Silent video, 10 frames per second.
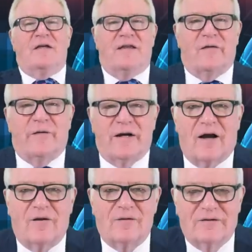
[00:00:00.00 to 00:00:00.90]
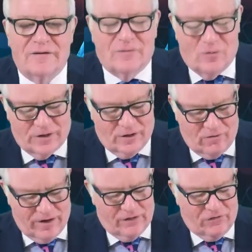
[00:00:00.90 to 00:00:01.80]
There we go. What a
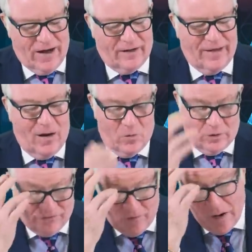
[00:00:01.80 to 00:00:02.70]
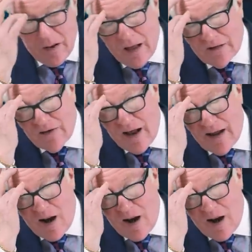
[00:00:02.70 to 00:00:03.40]
great track that was from an